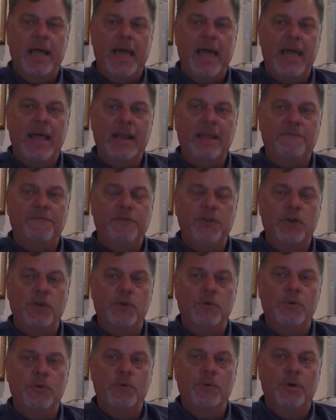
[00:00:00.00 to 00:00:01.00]
And if
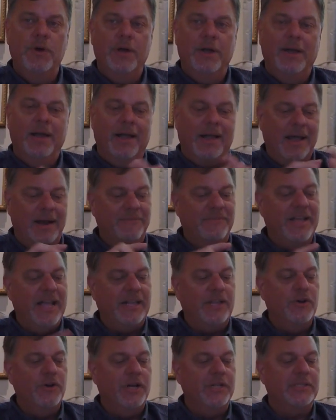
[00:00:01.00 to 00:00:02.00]
you kind of
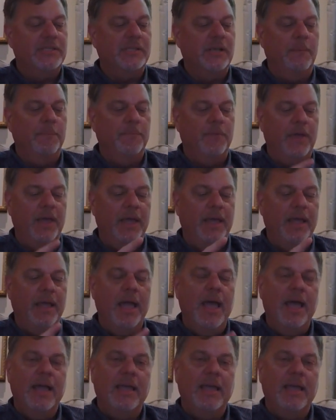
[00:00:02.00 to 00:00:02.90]
get good at something,